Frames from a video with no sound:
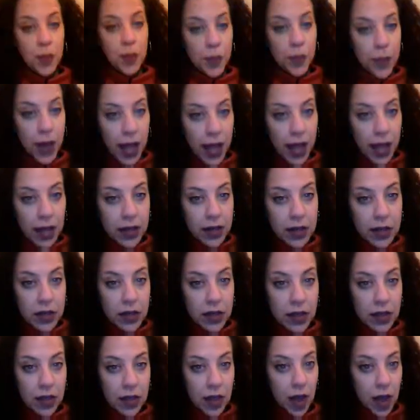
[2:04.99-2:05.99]
But
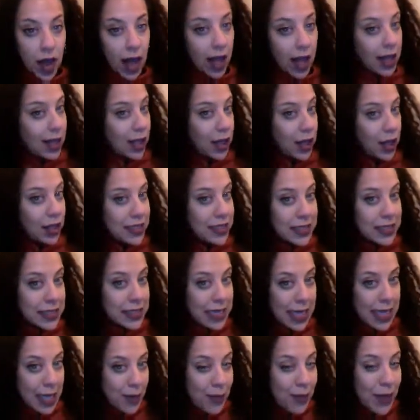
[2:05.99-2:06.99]
a little
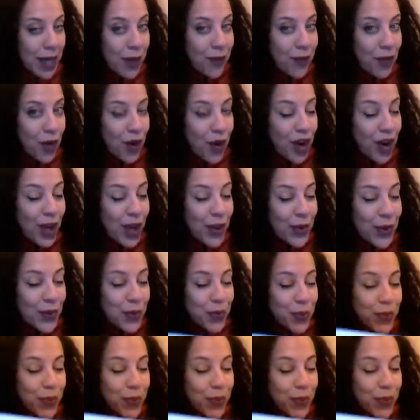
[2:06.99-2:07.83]
sneak peek for you.